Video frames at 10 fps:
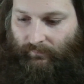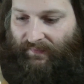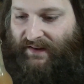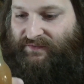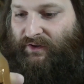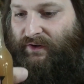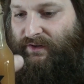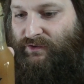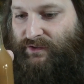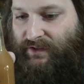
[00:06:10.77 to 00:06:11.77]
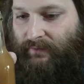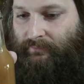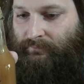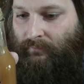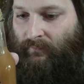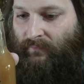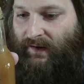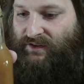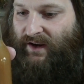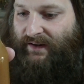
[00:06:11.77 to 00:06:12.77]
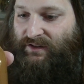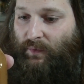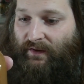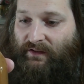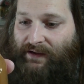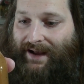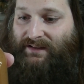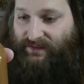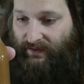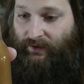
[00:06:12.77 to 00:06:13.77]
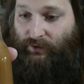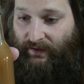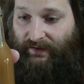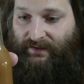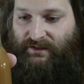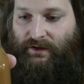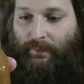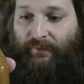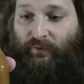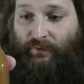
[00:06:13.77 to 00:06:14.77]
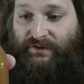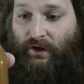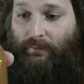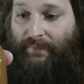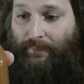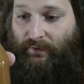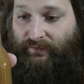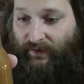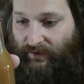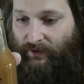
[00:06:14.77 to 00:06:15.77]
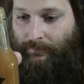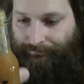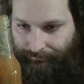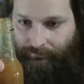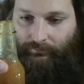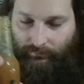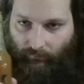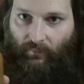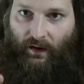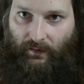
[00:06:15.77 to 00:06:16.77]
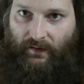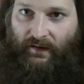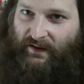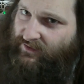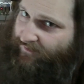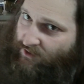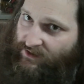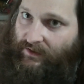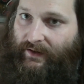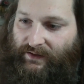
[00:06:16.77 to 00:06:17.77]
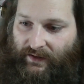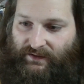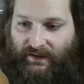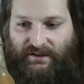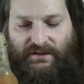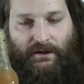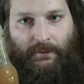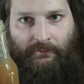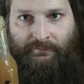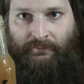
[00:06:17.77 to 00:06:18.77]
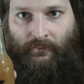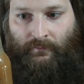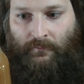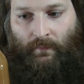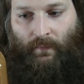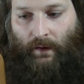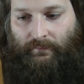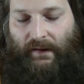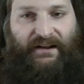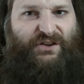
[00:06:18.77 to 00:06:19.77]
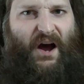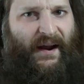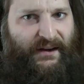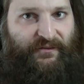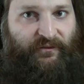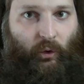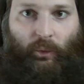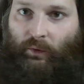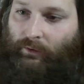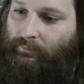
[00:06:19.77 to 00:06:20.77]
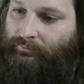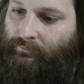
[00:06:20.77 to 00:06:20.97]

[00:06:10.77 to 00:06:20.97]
That's very interesting. Because honey is one of the last ingredients, you know, before the salt and pepper and vinegar. It's the first thing I taste, and it's honey forward.